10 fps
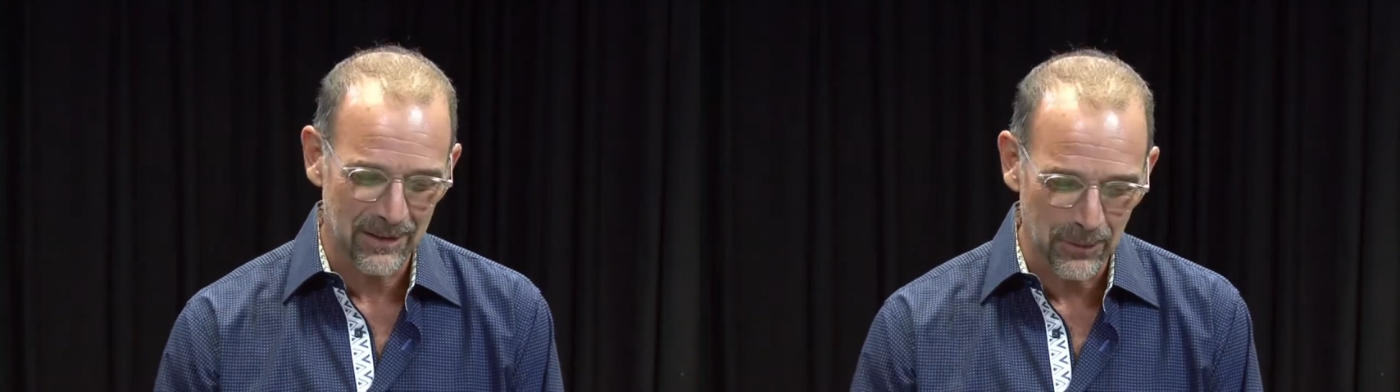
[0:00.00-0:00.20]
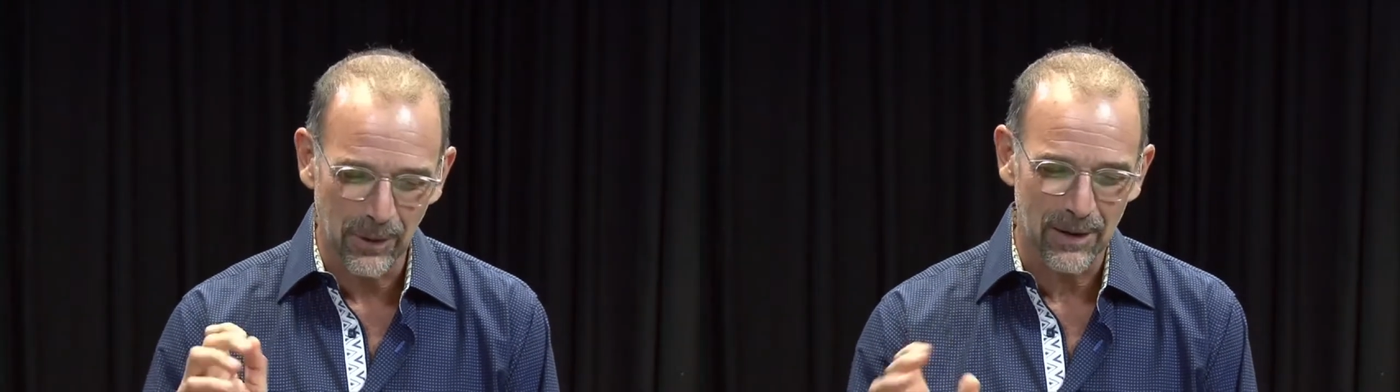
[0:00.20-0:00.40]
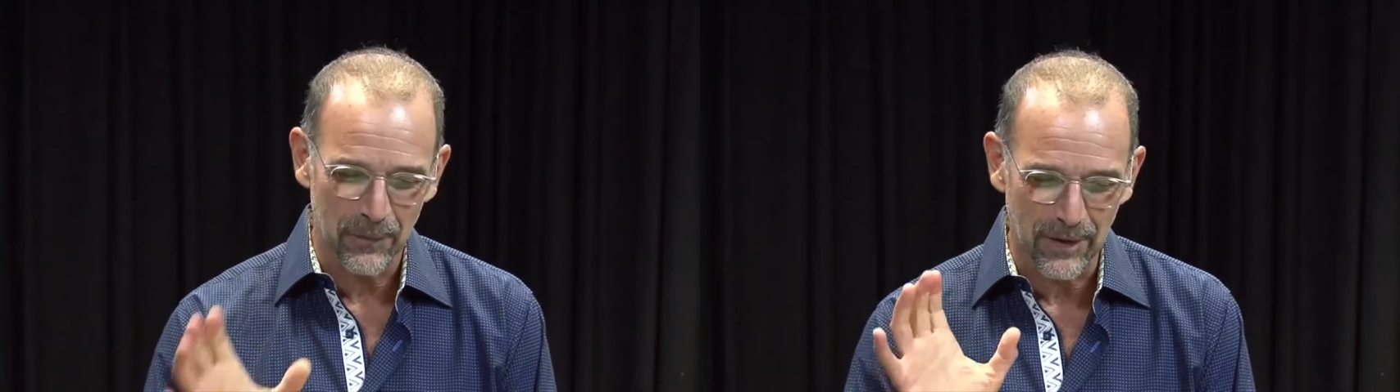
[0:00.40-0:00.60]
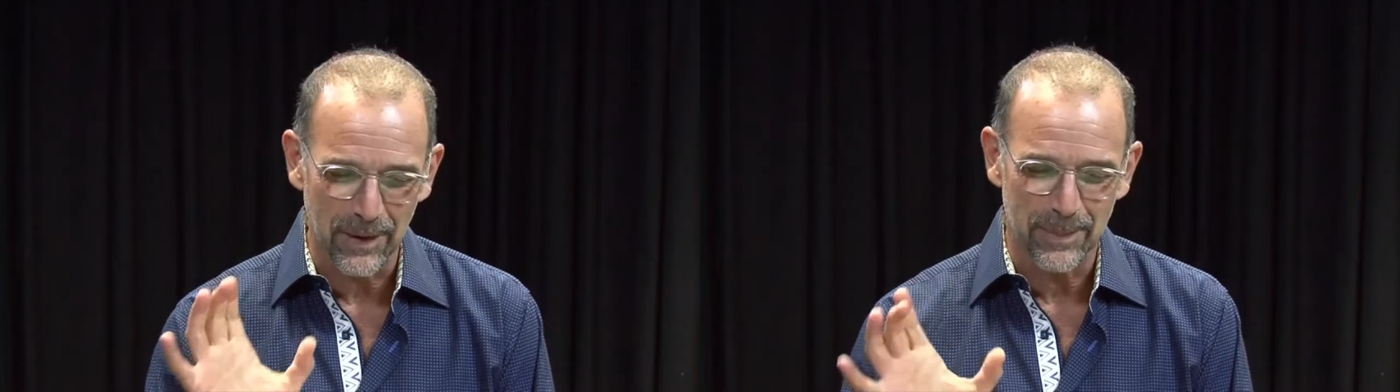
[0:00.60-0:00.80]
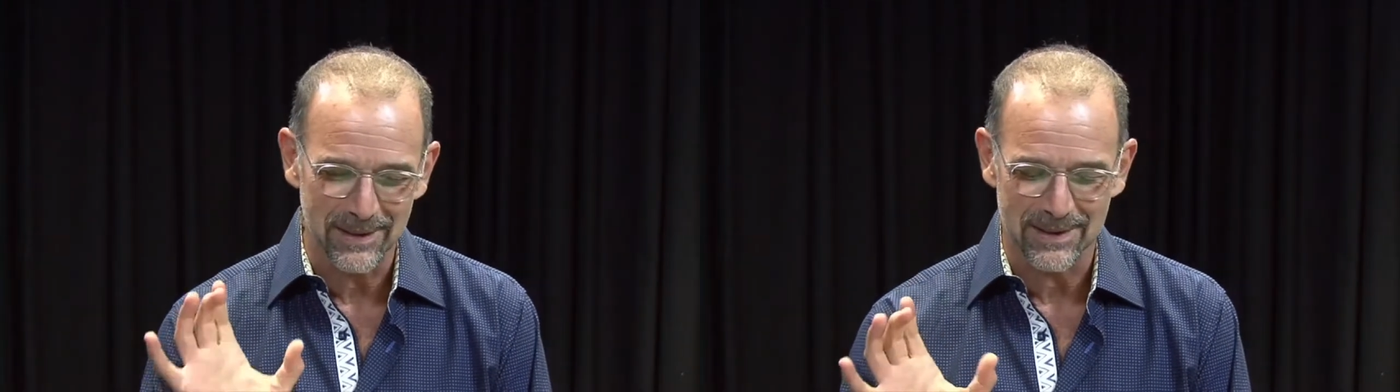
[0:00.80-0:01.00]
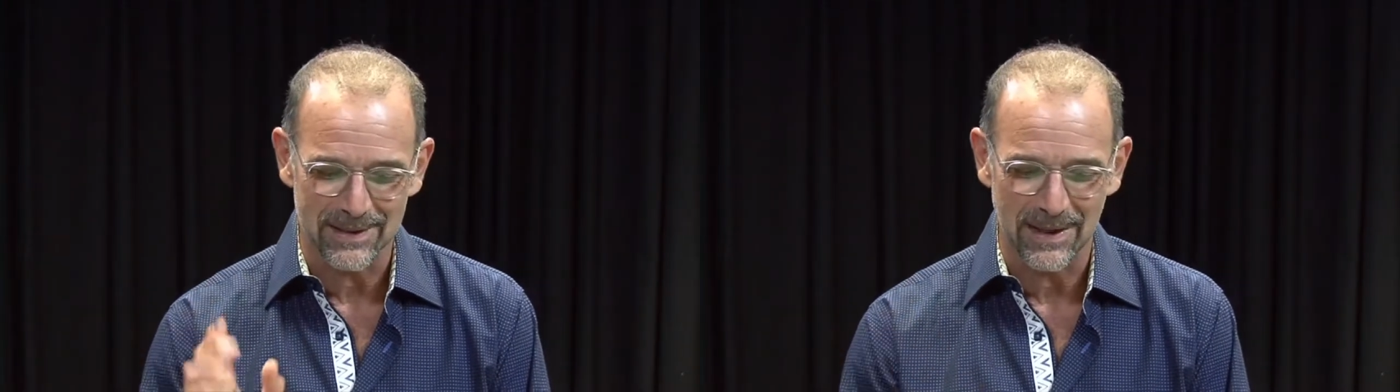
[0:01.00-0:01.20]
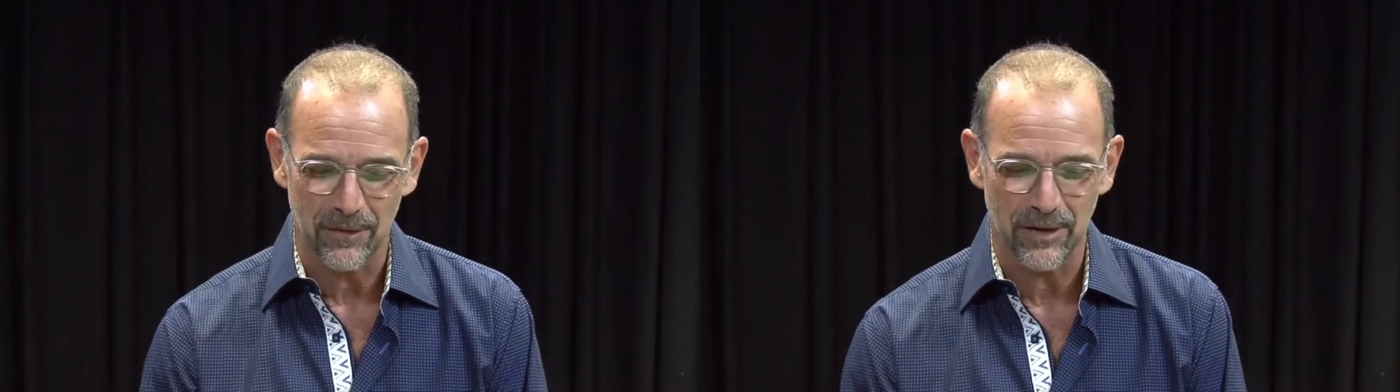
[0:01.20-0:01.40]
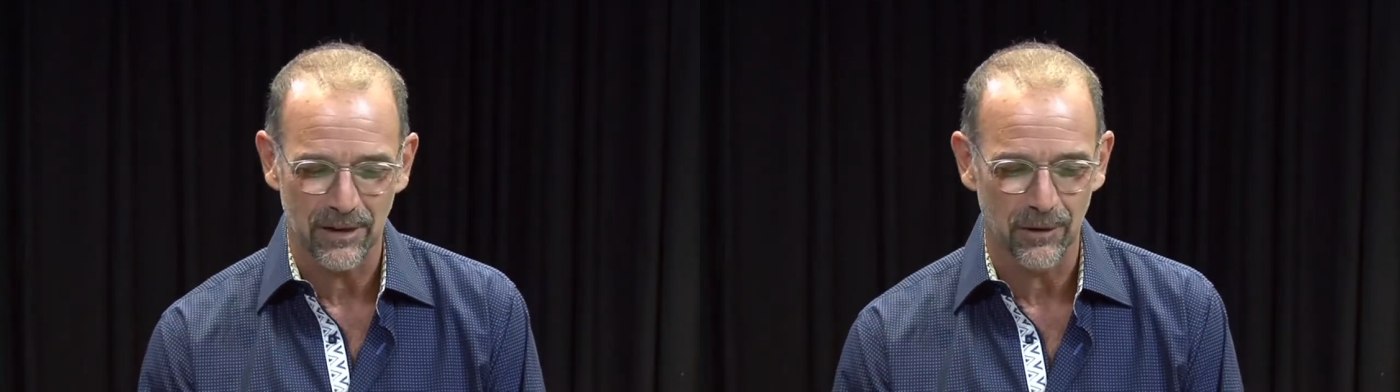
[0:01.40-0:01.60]
you, you, want to find pieces
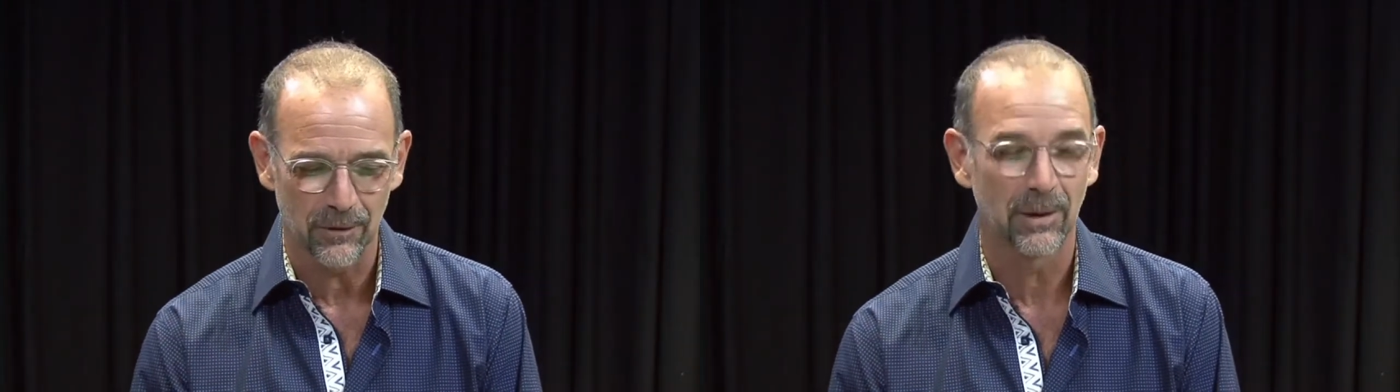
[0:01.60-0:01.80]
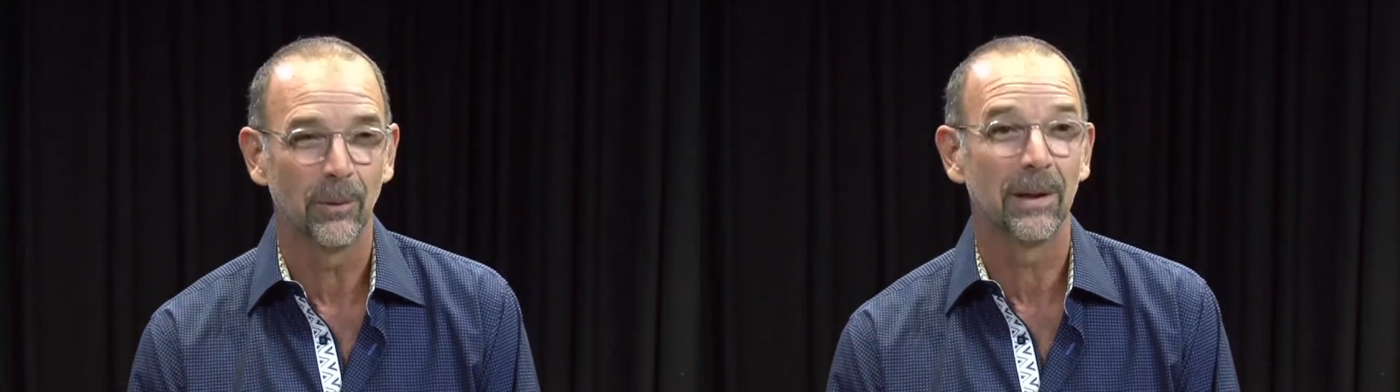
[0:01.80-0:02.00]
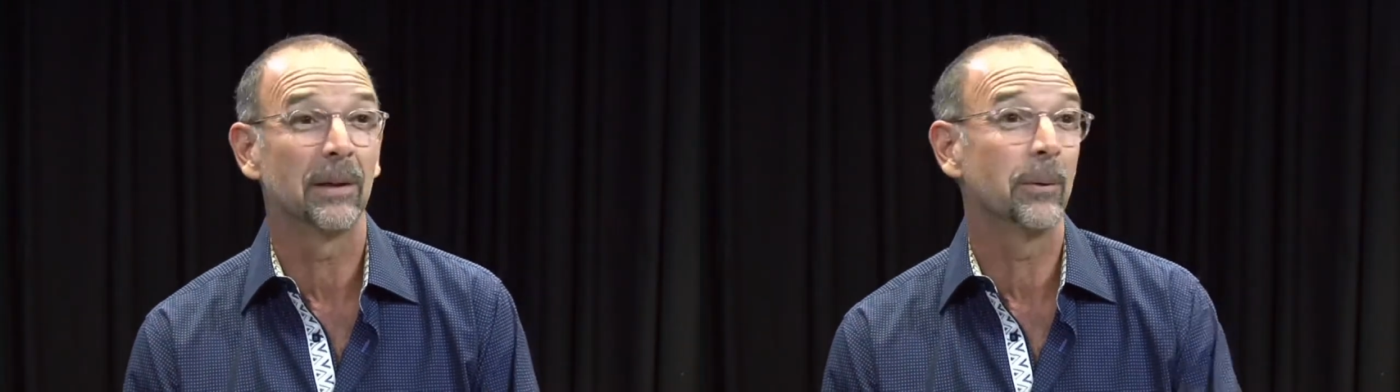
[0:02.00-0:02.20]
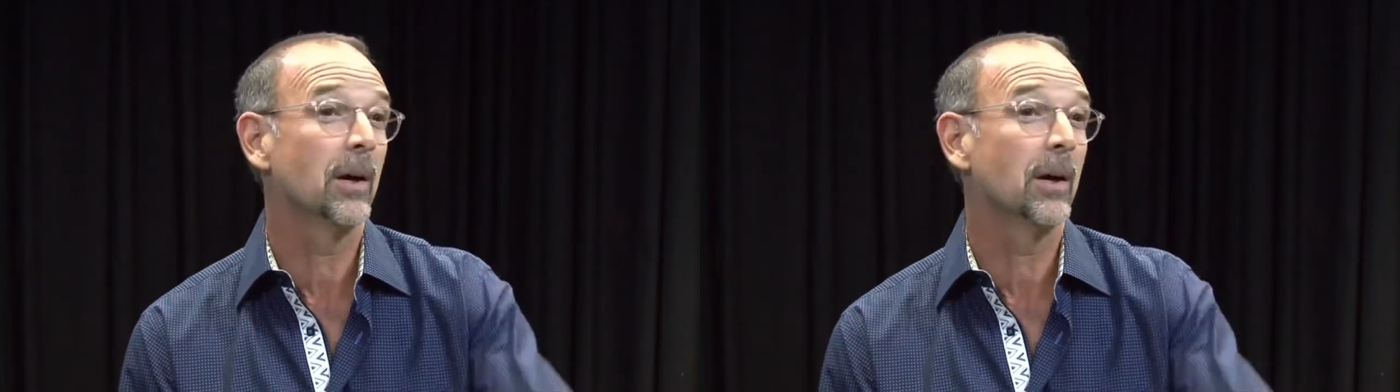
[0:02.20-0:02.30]
that fit you real well.